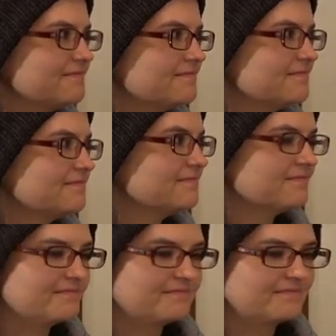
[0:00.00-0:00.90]

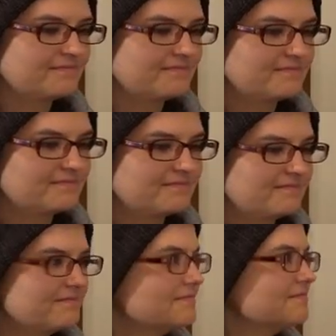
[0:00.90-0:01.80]

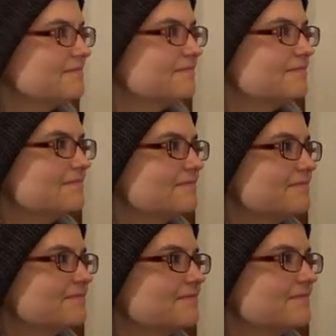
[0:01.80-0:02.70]

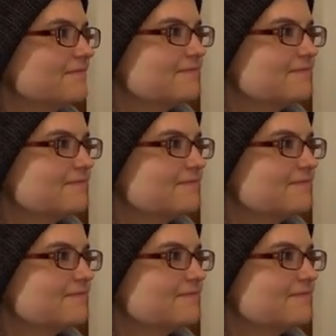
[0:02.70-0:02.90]
(not speaking)